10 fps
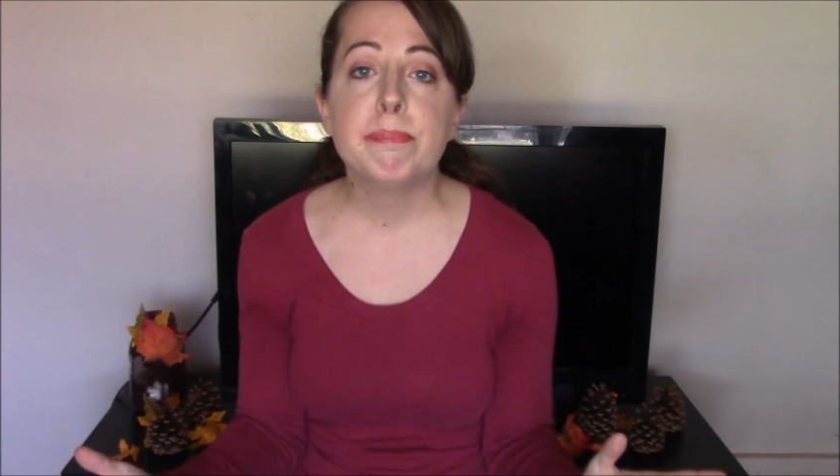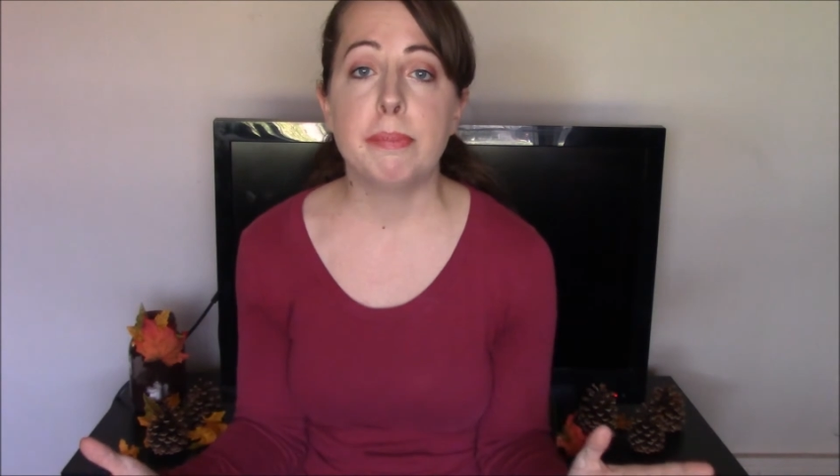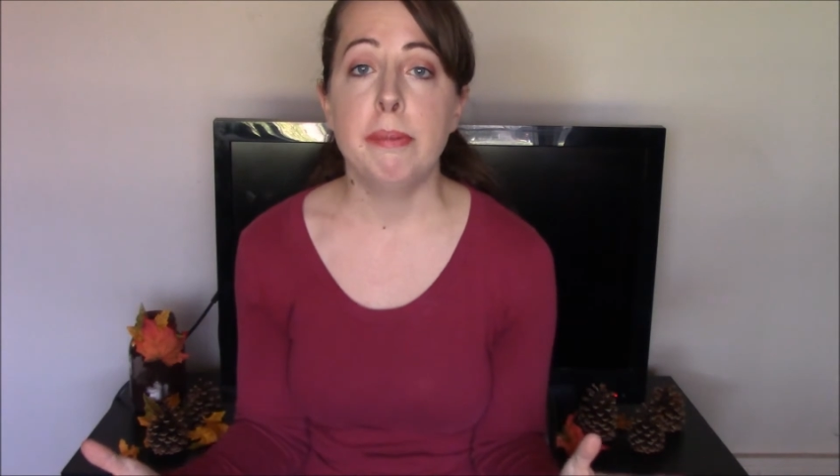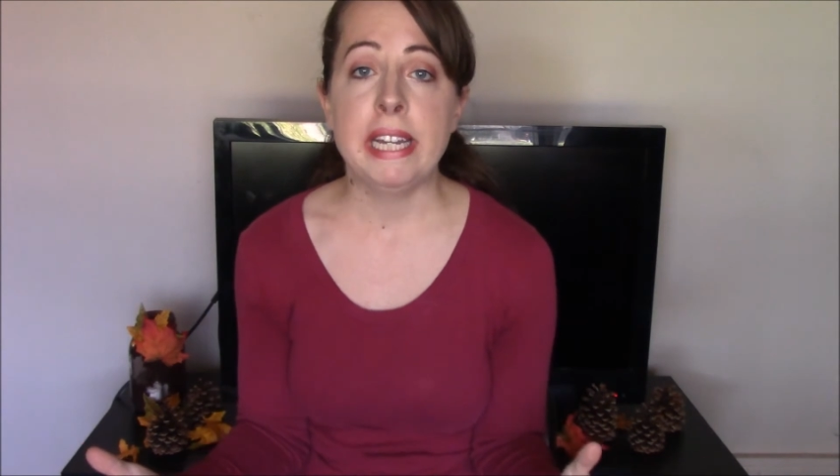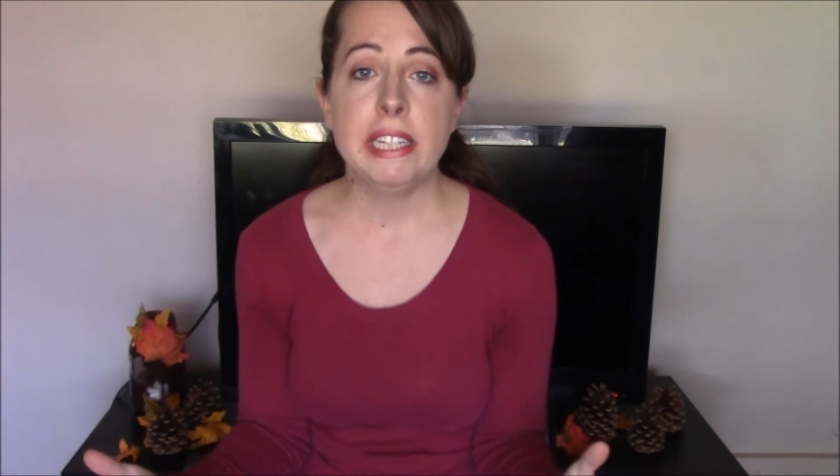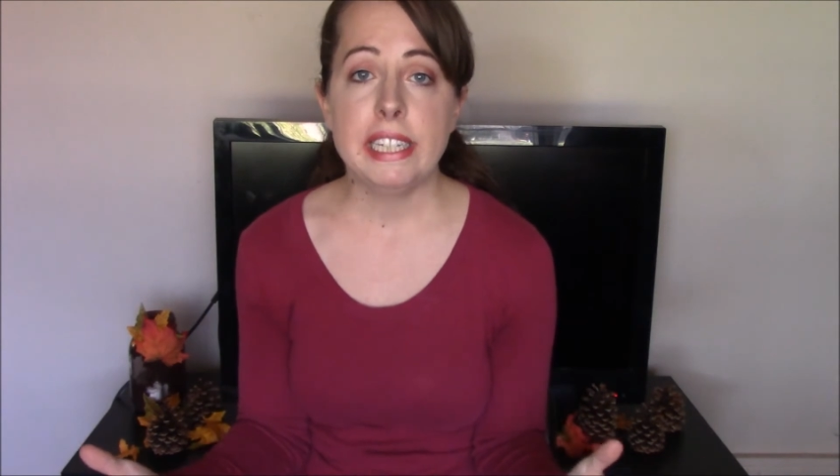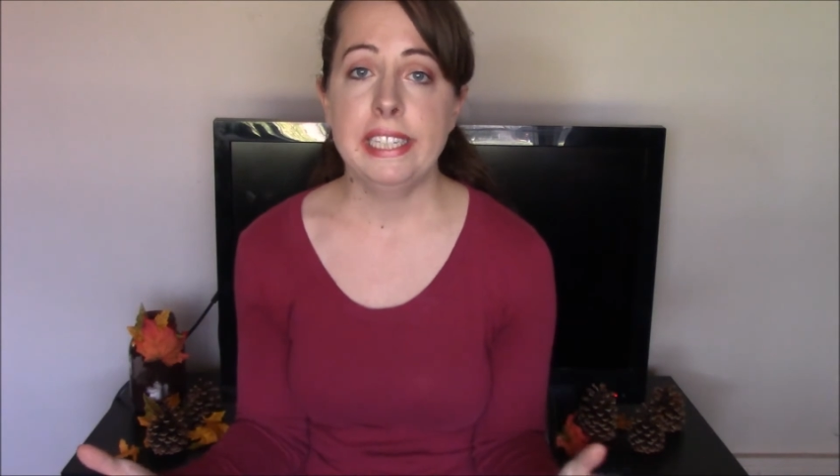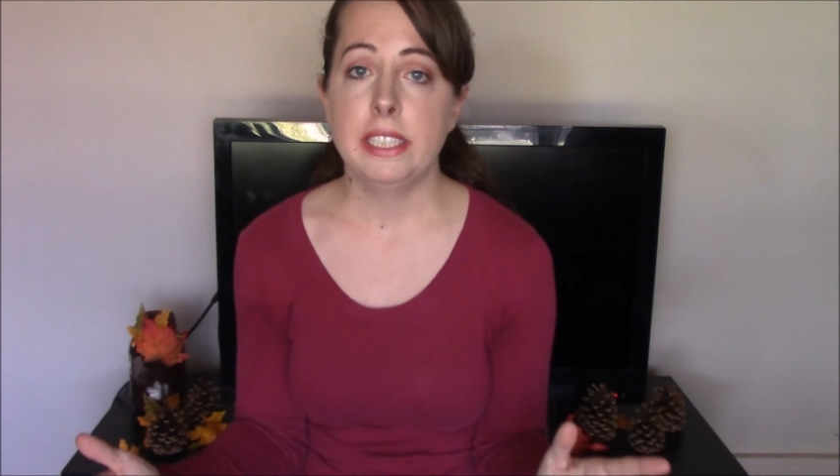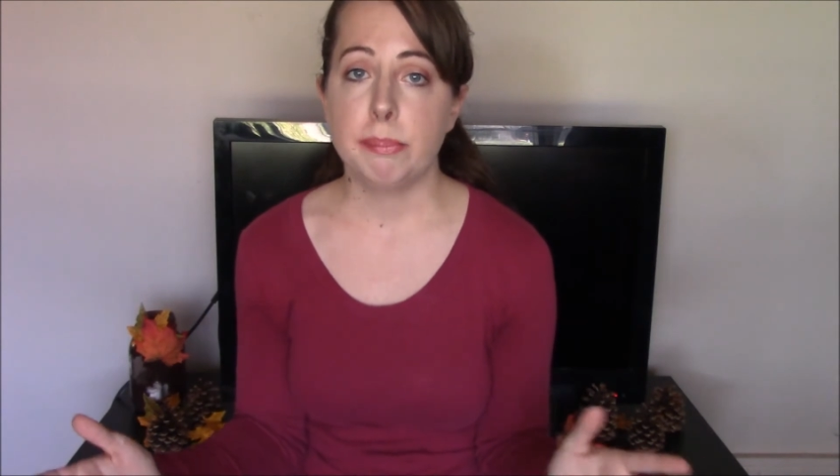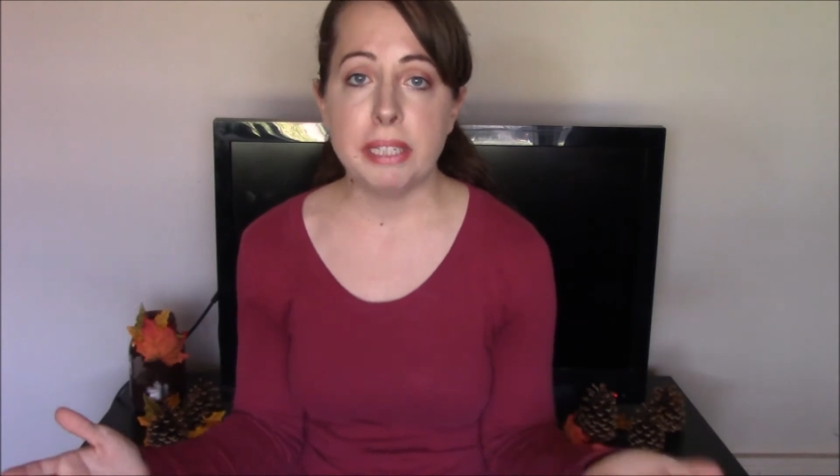the main
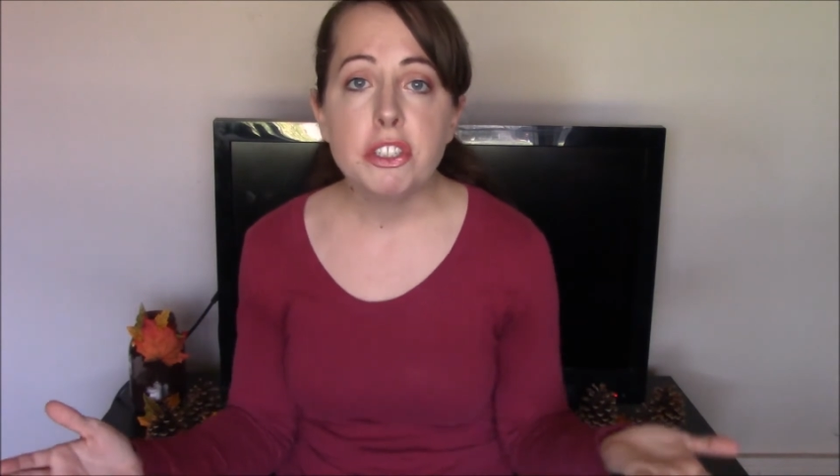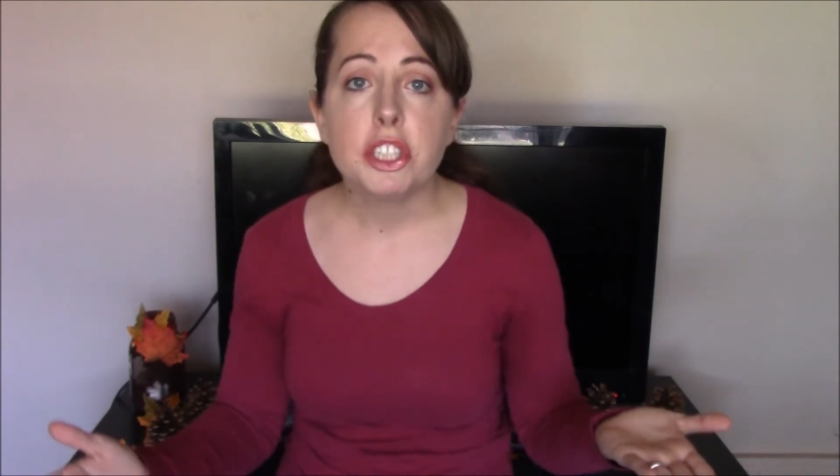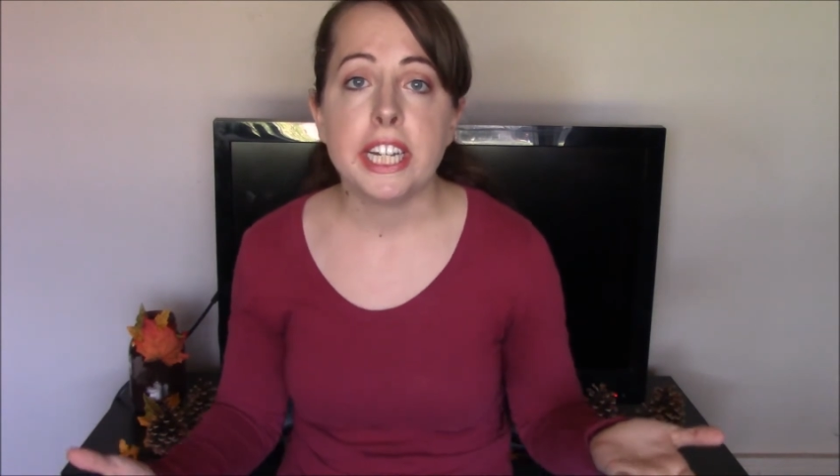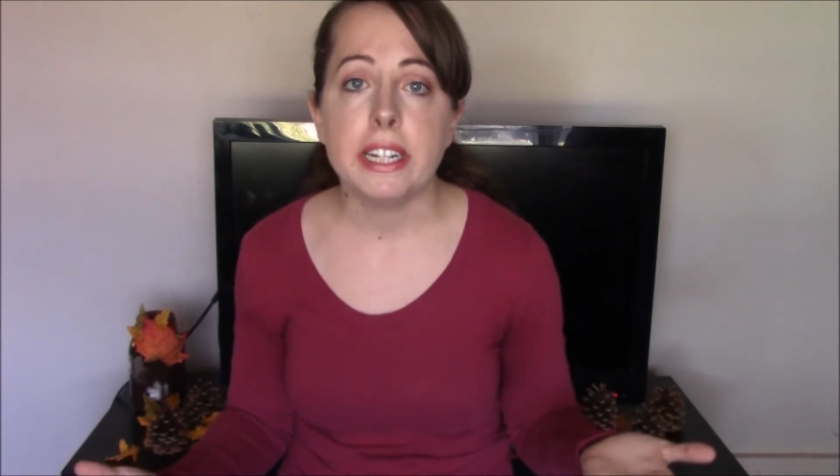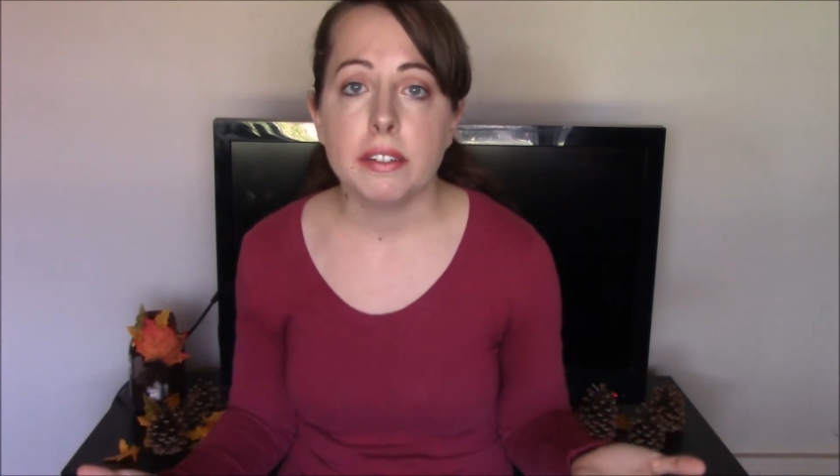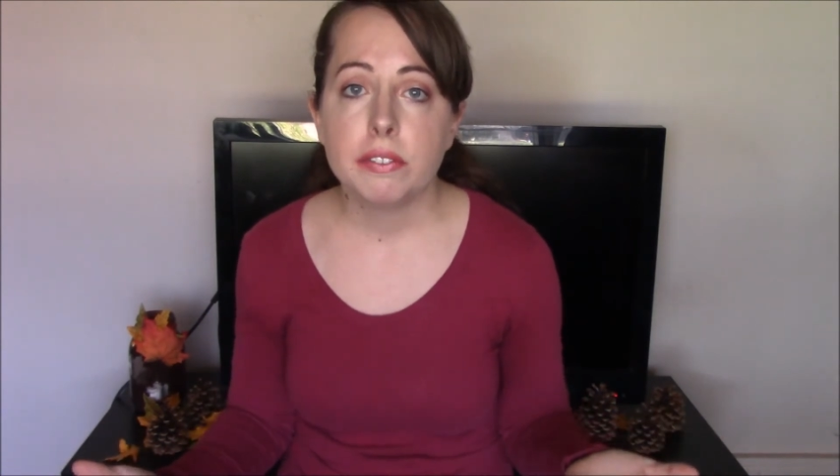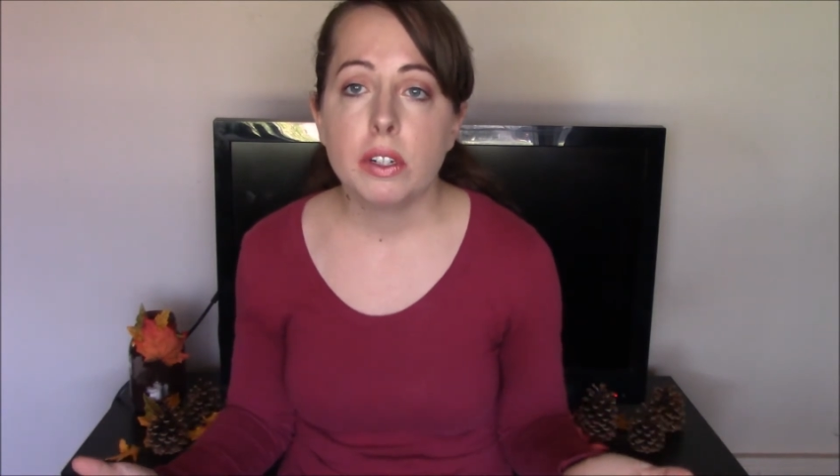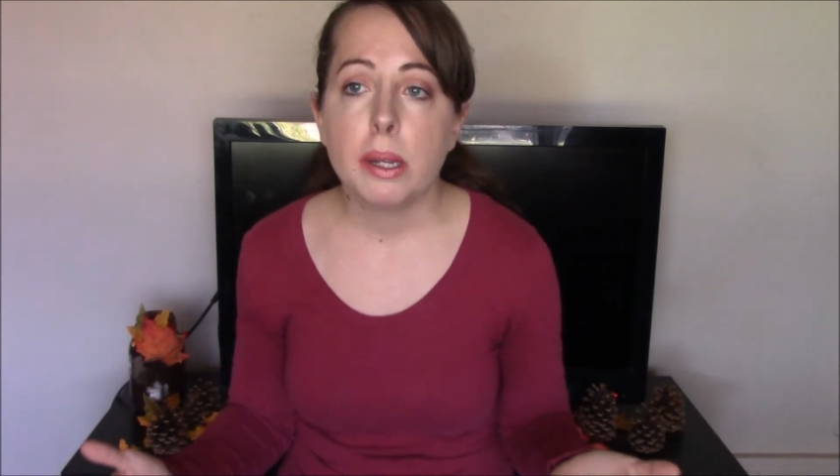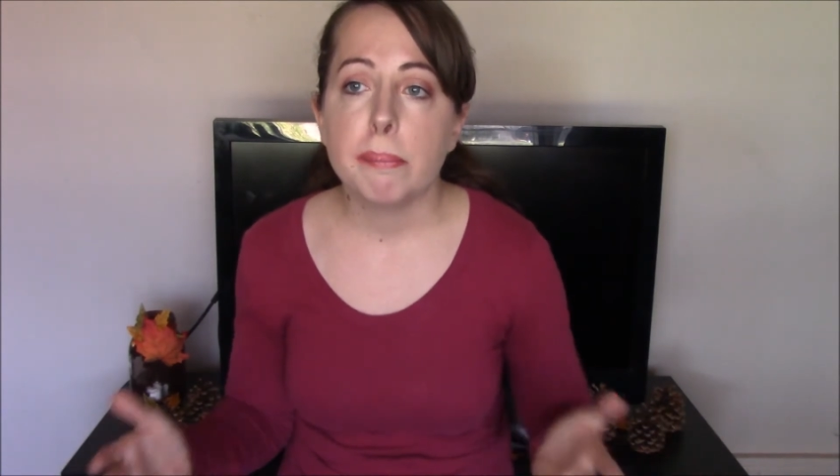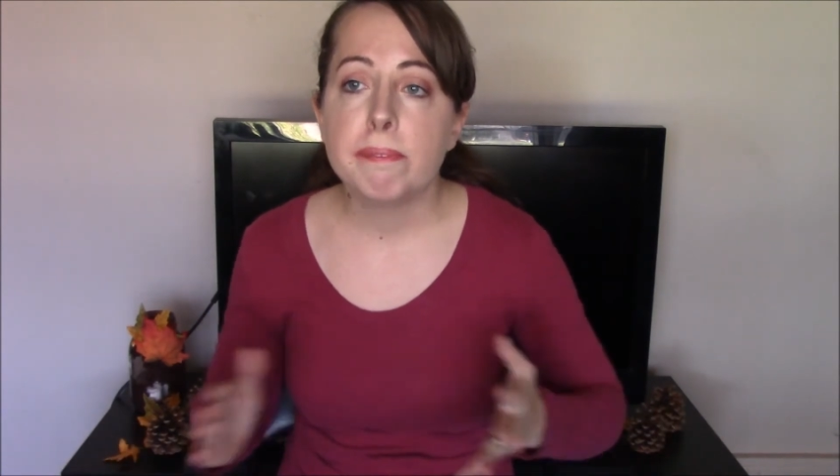thing is be creative.